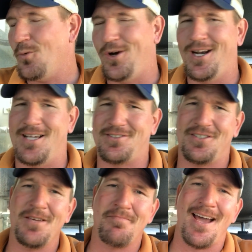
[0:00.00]
Well, I
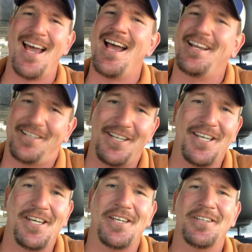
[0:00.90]
see my
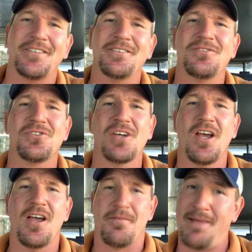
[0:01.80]
kids
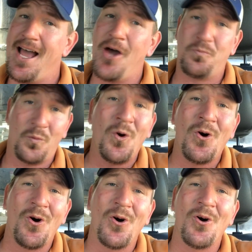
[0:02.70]
about
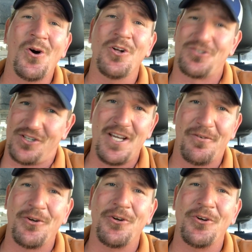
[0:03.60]
once
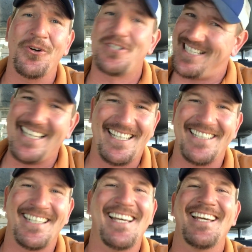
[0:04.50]
every
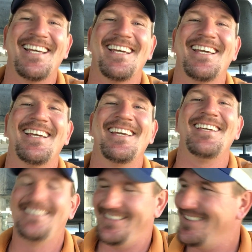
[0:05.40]
10
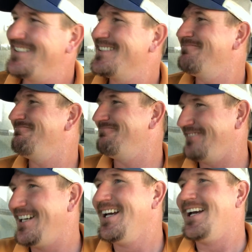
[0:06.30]
days,
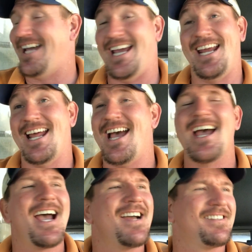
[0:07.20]
and
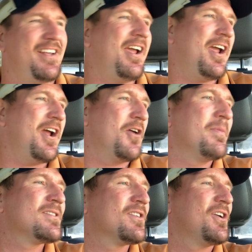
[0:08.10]
I tell
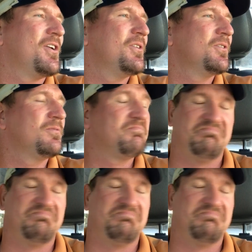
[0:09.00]
myself,